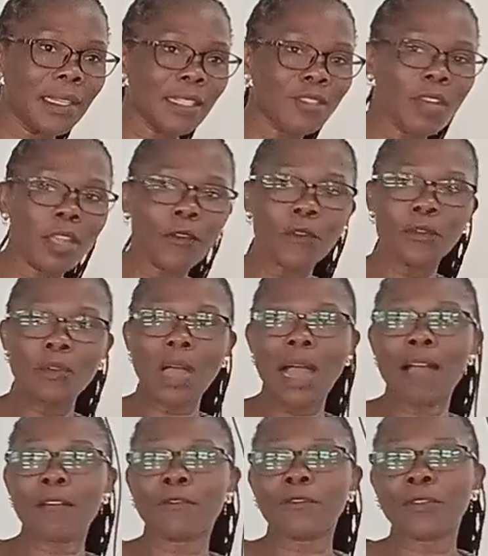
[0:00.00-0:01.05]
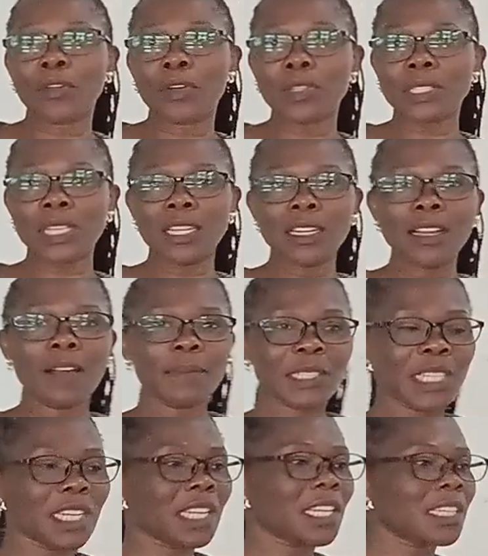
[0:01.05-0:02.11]
So if you have those income
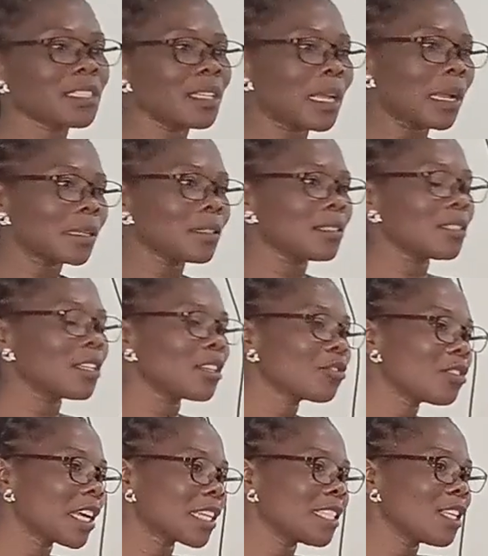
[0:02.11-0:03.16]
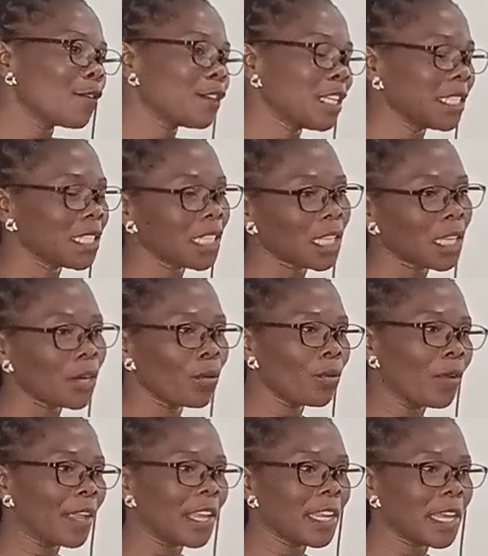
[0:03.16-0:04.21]
generation activities in the
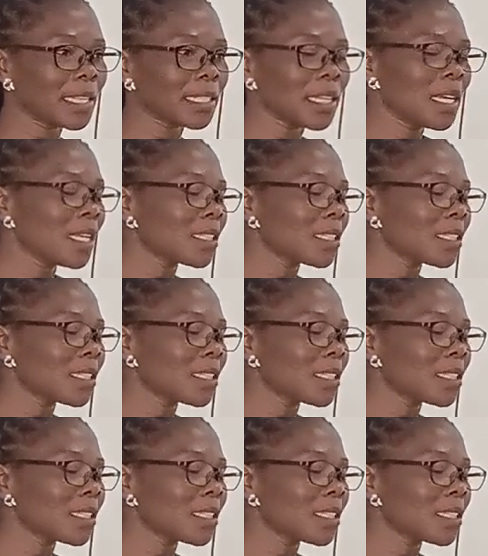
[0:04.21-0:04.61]
rural areas,